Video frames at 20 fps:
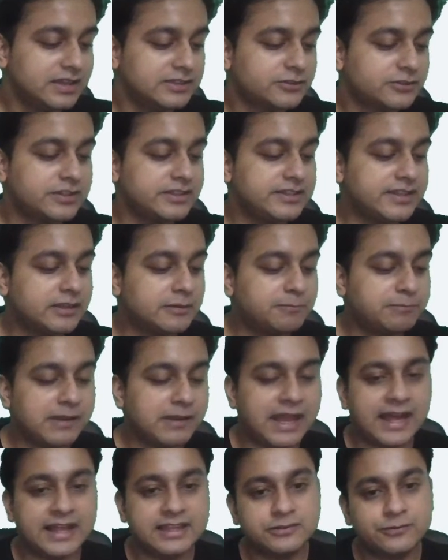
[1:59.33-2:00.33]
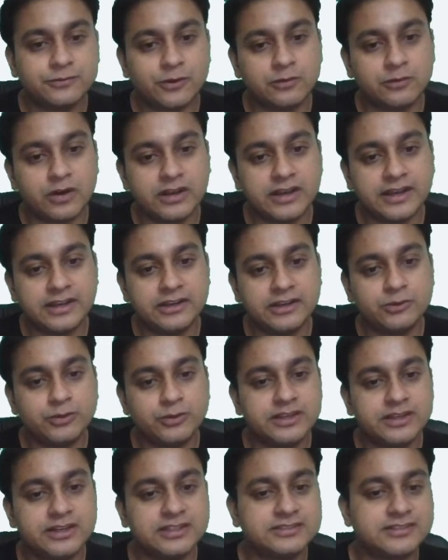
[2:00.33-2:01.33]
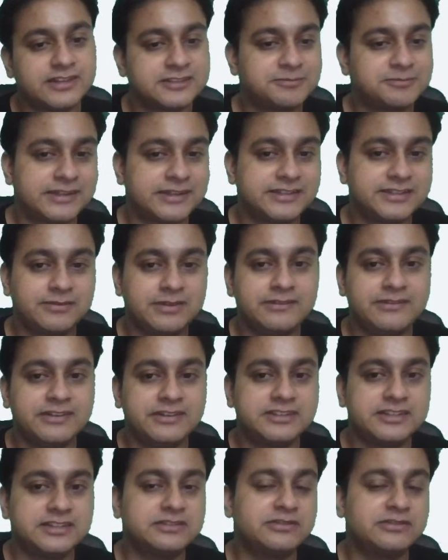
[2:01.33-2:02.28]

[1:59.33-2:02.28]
These are the plans for 1 and 2 years respectively, which is